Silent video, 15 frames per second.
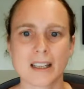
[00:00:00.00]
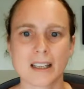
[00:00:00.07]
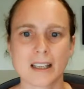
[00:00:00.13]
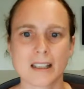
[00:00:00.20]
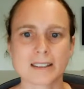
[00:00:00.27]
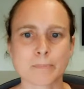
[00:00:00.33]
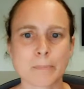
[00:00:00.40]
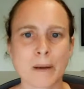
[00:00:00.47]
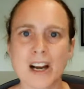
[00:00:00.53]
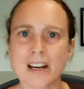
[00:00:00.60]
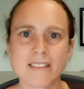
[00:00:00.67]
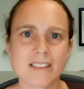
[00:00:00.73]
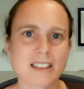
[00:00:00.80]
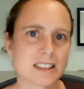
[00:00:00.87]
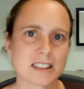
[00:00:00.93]
as part of
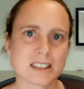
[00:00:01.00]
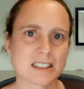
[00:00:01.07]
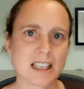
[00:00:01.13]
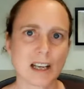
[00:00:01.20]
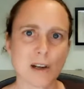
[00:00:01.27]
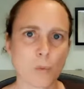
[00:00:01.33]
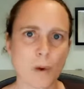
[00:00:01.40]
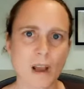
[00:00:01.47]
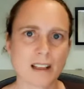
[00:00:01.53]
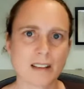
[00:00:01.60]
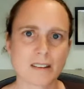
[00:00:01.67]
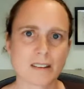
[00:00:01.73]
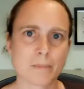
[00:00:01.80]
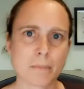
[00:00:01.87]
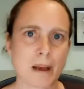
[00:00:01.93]
it's just like, what
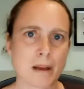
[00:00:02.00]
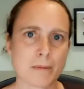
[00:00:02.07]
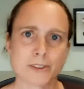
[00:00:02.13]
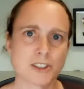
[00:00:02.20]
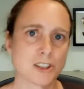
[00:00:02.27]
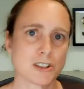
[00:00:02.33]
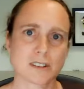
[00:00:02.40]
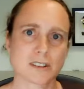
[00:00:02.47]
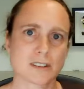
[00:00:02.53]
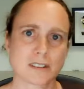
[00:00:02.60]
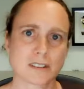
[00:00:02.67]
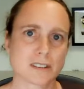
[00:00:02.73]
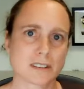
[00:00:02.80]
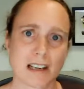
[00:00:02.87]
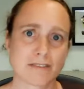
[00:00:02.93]
publishers
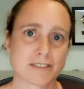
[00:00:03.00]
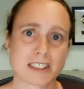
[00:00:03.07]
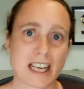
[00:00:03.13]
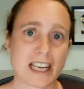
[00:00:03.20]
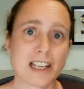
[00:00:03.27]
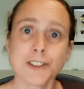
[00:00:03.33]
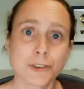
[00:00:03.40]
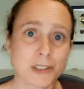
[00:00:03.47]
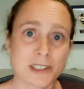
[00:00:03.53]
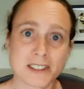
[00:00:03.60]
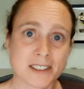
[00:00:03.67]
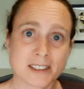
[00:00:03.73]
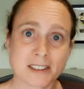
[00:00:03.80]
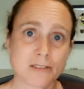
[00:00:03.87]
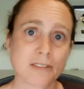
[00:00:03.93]
have
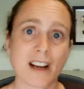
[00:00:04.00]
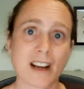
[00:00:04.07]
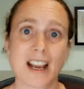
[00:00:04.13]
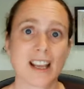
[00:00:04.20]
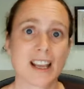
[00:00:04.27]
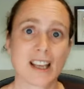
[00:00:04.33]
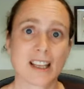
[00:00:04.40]
schedules, right?